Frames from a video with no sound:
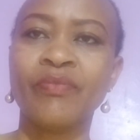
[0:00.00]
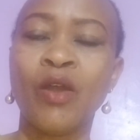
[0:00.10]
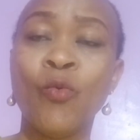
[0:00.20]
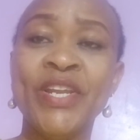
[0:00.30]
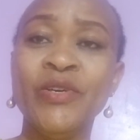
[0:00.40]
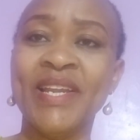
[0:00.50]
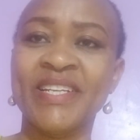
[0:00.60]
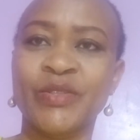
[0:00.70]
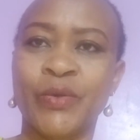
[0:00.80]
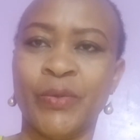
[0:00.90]
When you
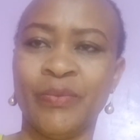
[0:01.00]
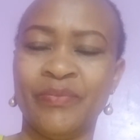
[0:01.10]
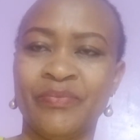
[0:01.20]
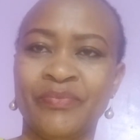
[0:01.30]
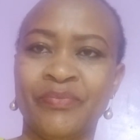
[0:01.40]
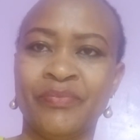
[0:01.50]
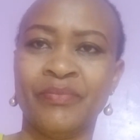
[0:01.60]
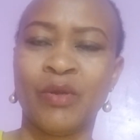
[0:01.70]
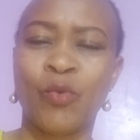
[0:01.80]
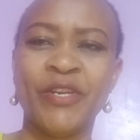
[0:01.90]
let go,
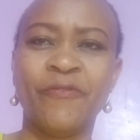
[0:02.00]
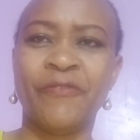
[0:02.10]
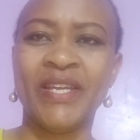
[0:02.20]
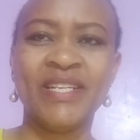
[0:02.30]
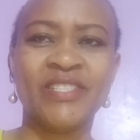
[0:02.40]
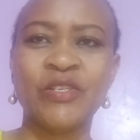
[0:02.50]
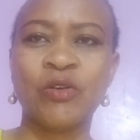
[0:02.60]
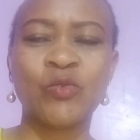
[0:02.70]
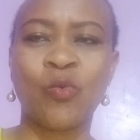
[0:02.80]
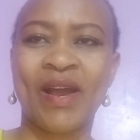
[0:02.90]
when you feel it's
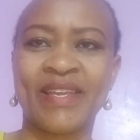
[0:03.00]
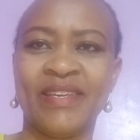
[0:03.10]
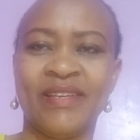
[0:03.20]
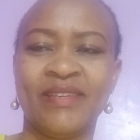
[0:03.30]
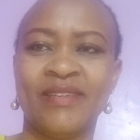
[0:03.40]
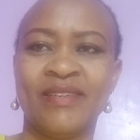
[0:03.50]
not working,